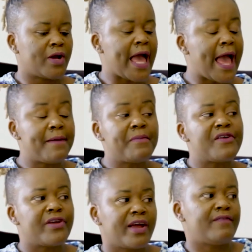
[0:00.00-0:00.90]
I am a
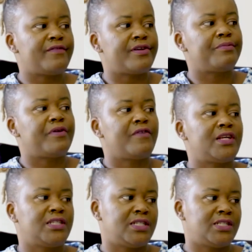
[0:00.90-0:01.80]
recovering
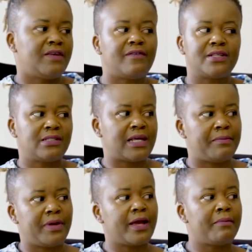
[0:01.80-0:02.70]
perfectionist. Ever since I
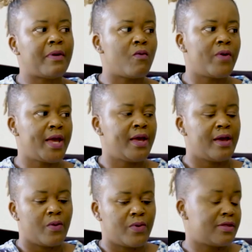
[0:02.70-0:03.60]
became aware
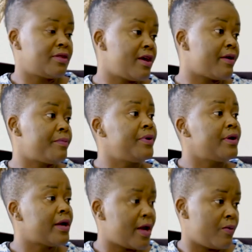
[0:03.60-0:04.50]
with therapy,
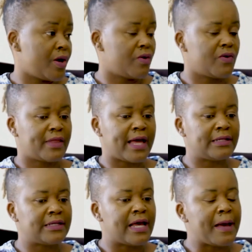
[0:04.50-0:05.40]
I work on
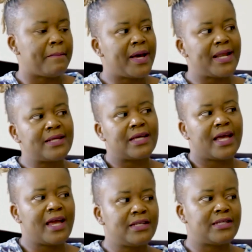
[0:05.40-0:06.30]
that. But as a
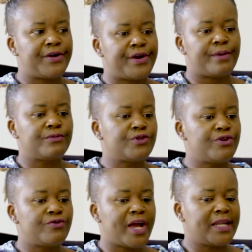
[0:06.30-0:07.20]
caterer, I'm sure you
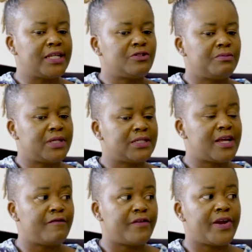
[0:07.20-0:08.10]
know I need to
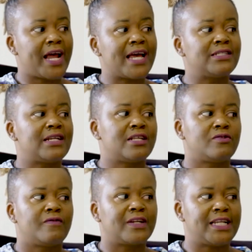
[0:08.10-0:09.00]
maintain very high standards
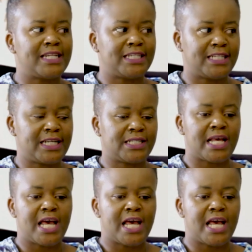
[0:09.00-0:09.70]
of cleanliness.